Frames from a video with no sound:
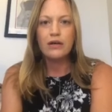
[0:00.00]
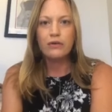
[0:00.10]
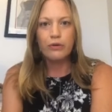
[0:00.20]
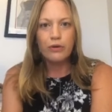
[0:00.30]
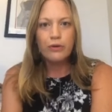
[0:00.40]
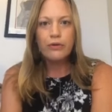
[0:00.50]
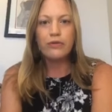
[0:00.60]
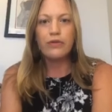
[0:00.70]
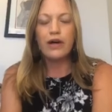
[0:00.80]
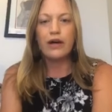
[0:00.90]

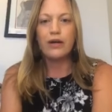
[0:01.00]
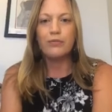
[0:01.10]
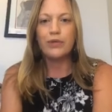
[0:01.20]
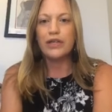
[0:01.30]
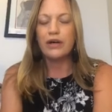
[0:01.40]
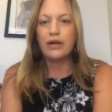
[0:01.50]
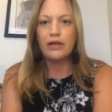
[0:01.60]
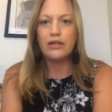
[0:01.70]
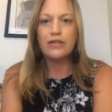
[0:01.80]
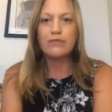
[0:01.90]
growth um,
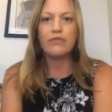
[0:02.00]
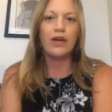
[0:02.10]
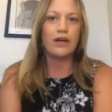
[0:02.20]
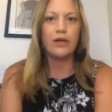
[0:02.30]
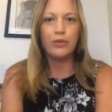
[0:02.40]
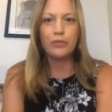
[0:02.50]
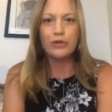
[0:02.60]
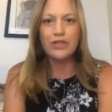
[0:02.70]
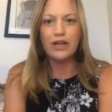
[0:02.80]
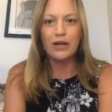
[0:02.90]
because we've had a bit more
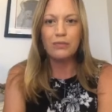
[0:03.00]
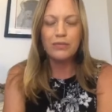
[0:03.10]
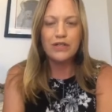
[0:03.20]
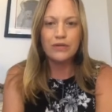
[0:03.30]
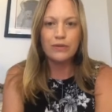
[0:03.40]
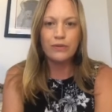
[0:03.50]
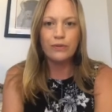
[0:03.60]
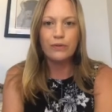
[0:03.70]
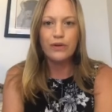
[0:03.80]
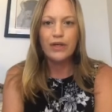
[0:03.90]
time
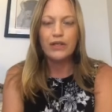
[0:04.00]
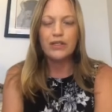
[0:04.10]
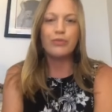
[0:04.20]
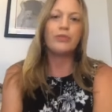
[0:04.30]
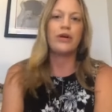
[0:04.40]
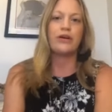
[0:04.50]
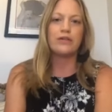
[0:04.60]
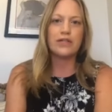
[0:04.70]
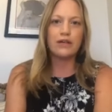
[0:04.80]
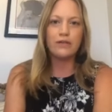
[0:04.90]
to to be by
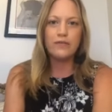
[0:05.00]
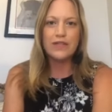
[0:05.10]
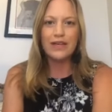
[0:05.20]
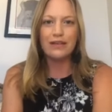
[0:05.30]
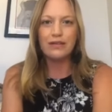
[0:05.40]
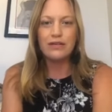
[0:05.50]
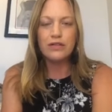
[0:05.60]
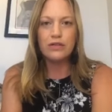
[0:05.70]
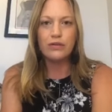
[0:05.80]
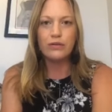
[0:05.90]
ourselves and
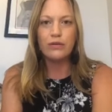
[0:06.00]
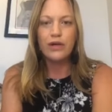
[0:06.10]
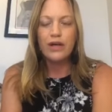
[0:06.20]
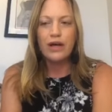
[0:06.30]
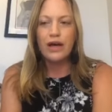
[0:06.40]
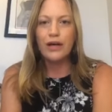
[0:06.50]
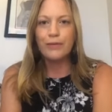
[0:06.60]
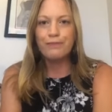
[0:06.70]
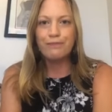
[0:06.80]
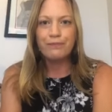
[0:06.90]
to
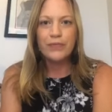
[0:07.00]
um,